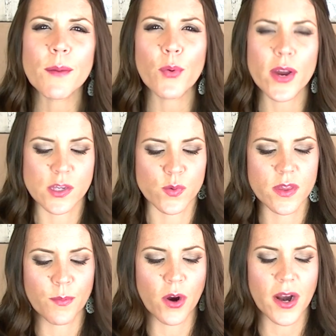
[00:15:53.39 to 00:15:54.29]
impressed with
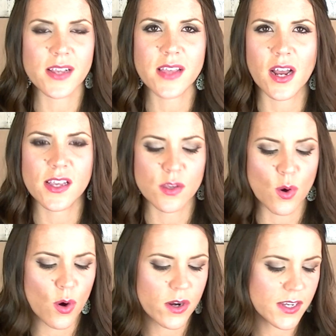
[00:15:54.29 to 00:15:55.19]
the products that I
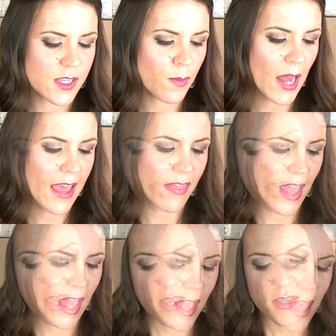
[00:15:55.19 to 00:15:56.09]
saw on display there.